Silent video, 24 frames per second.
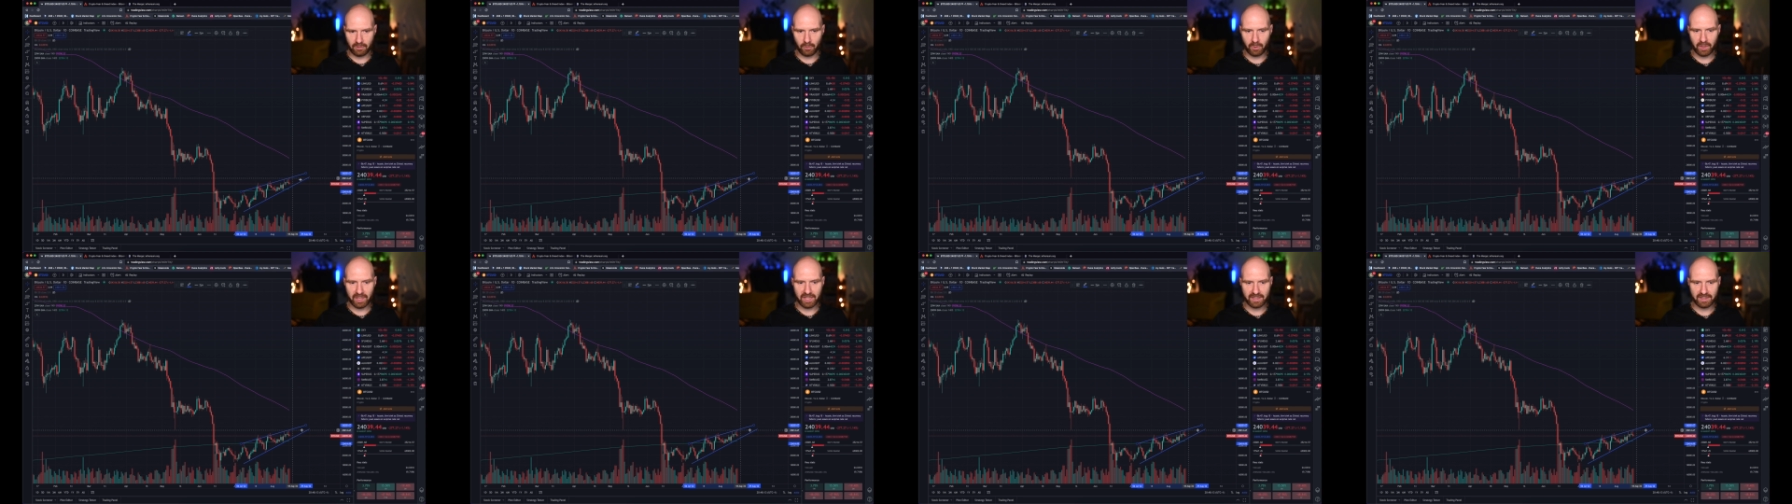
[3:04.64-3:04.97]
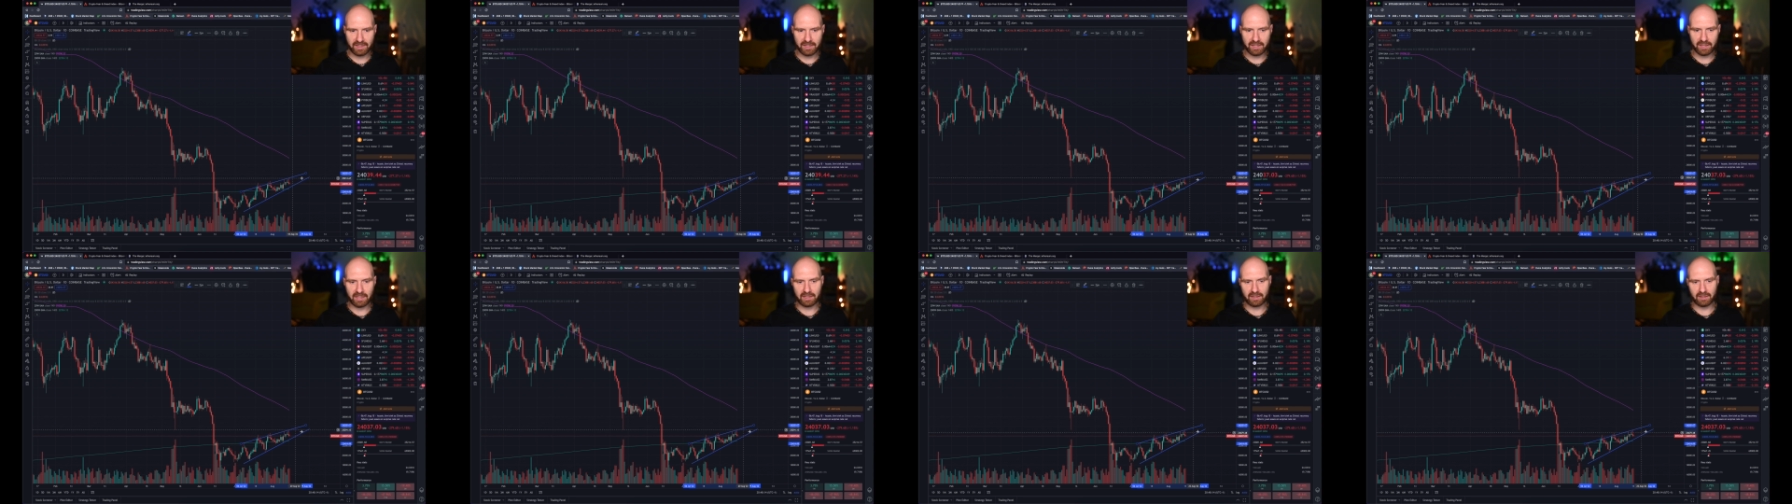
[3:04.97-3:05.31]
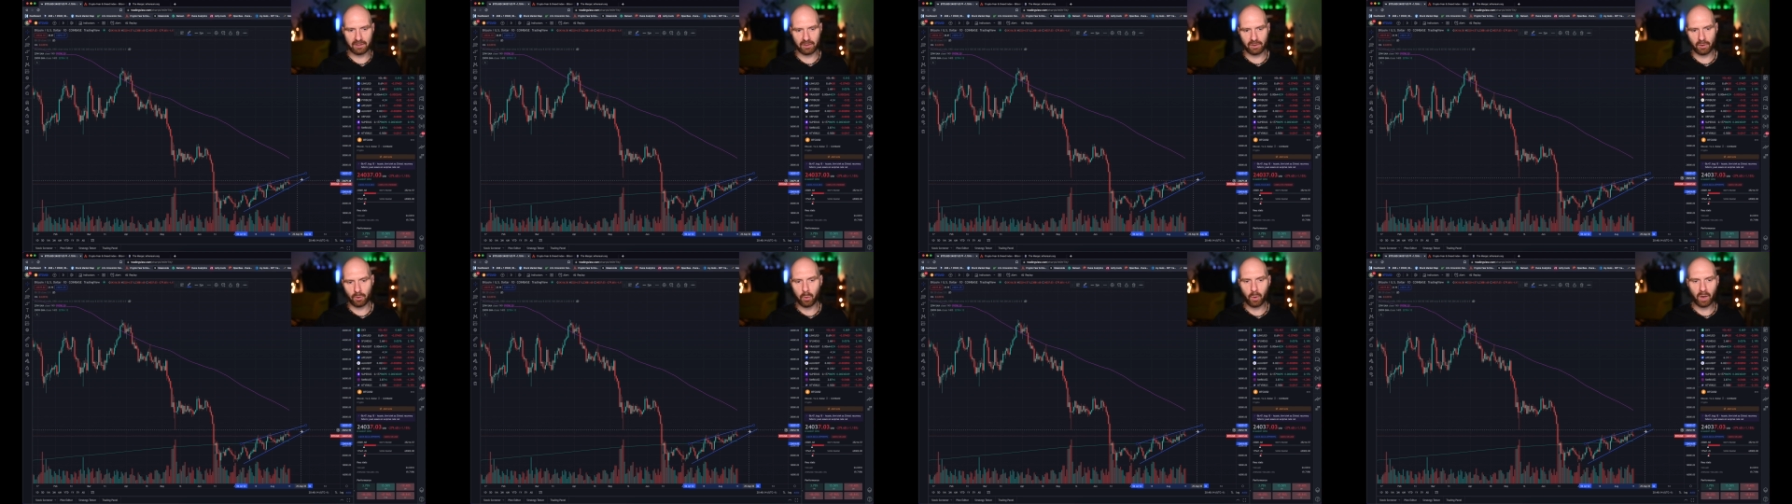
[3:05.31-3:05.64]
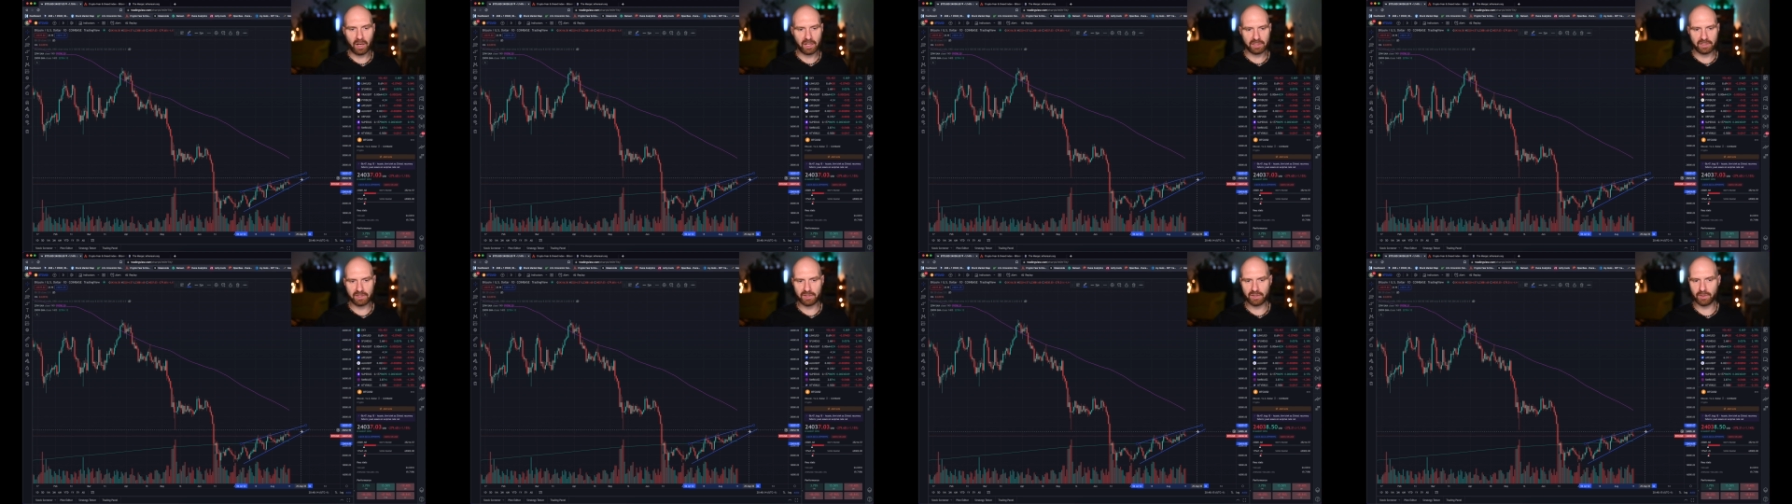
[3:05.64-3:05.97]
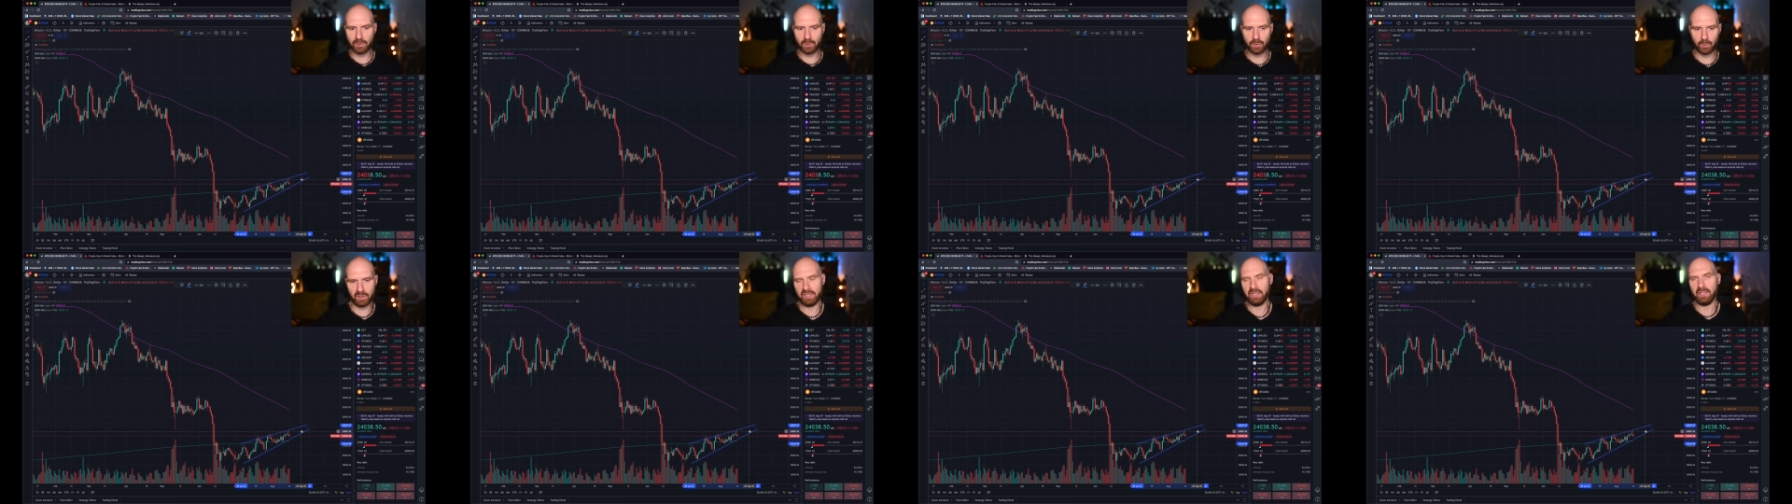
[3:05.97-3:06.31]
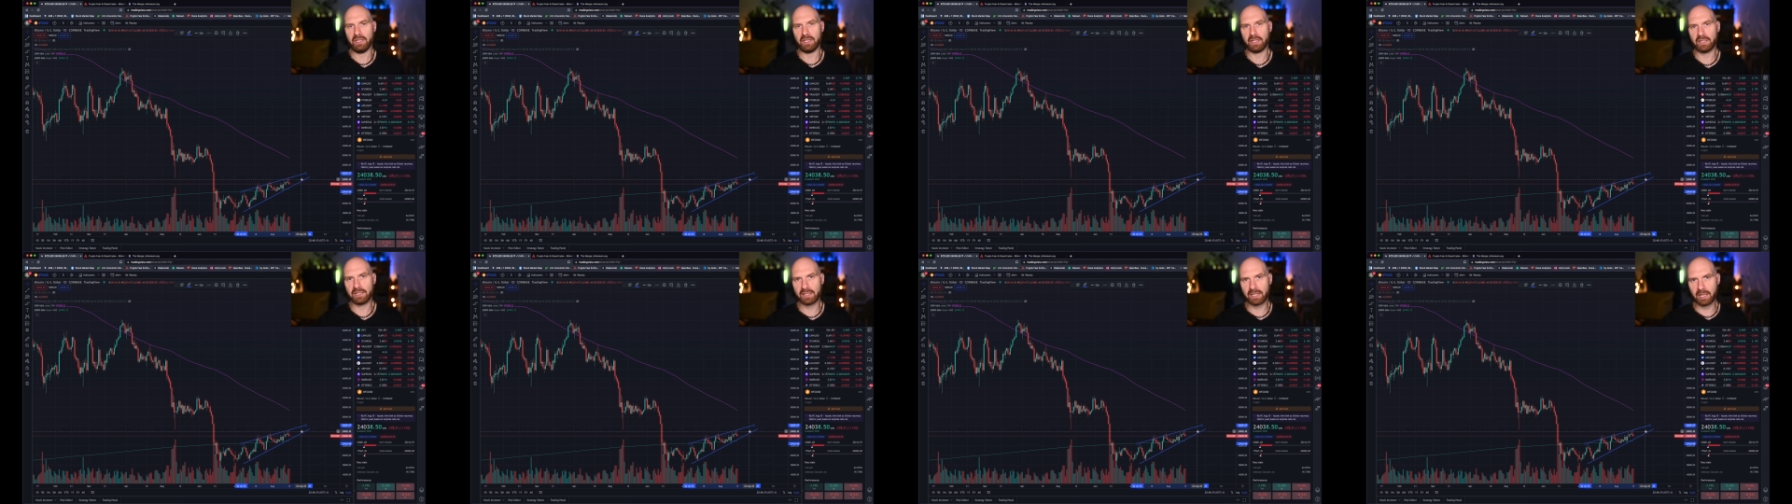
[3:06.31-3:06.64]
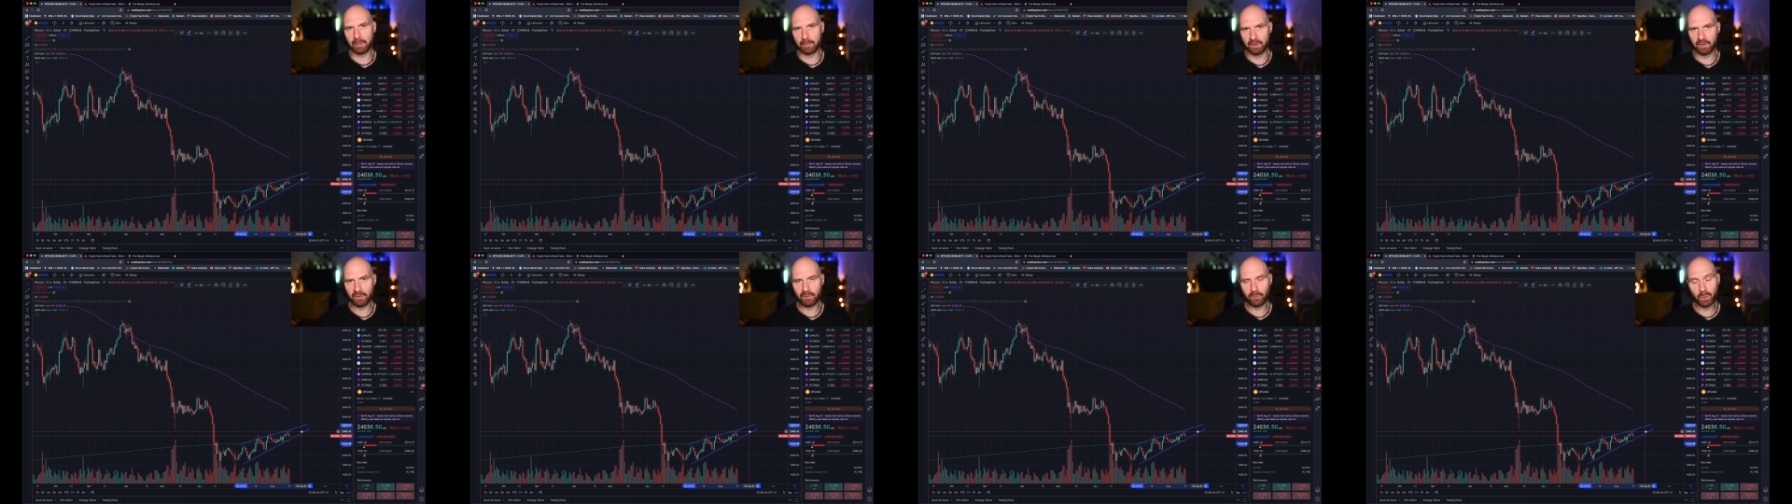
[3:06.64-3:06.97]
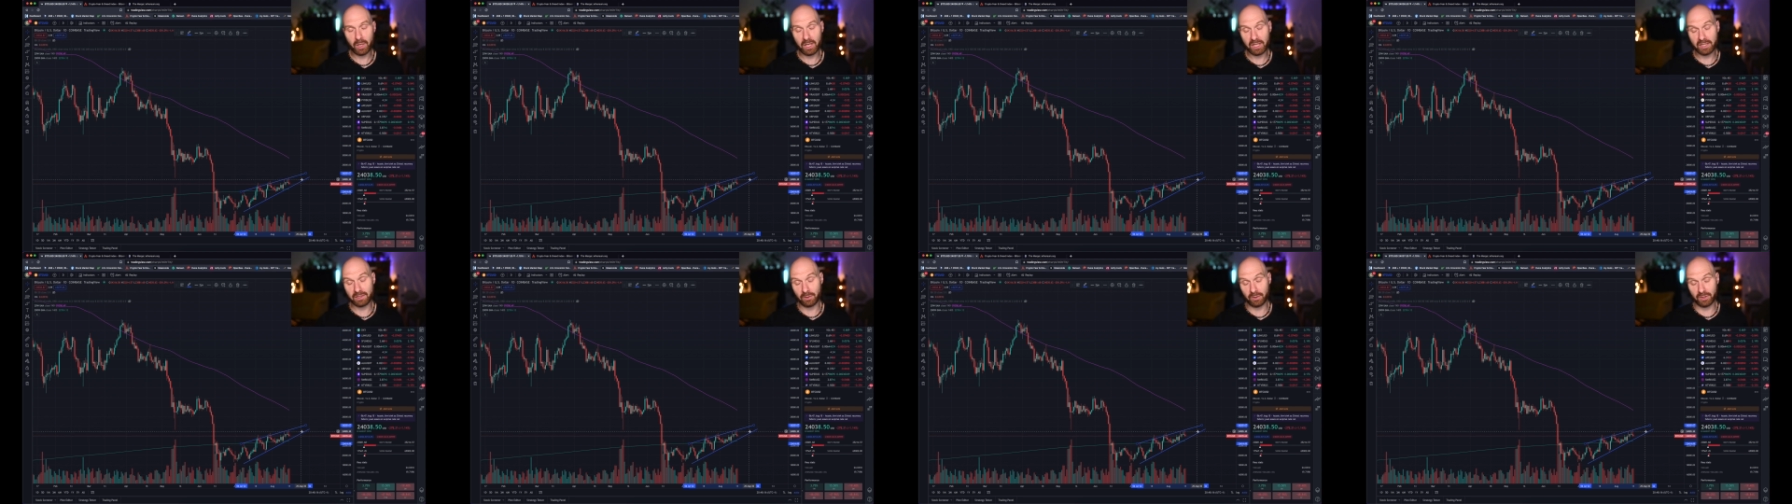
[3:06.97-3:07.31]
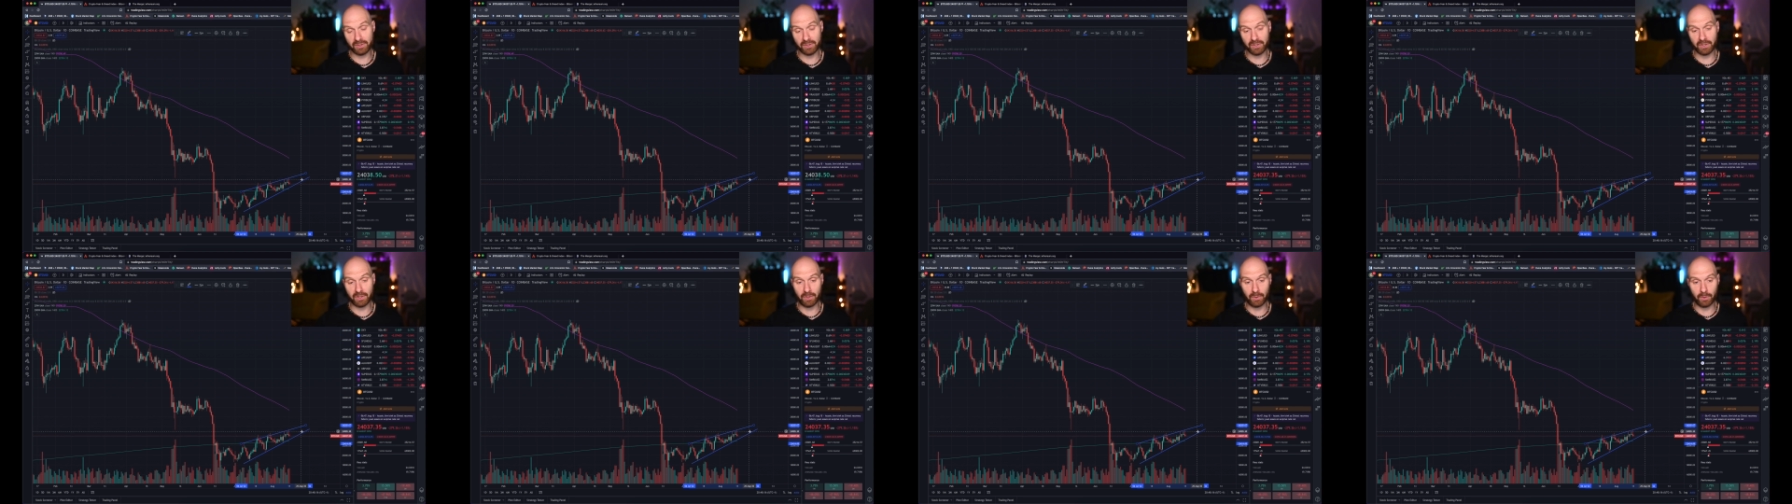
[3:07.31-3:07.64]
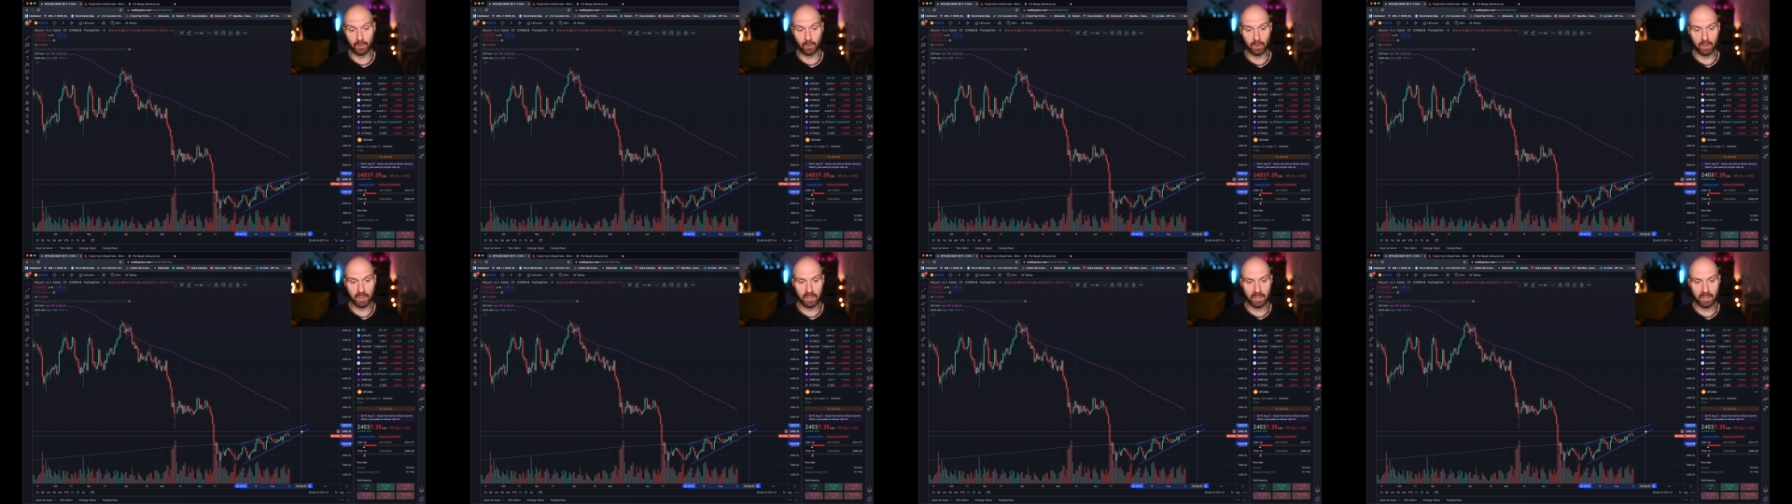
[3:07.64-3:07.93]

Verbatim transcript: we can see that quite soon, within the next couple of weeks or so,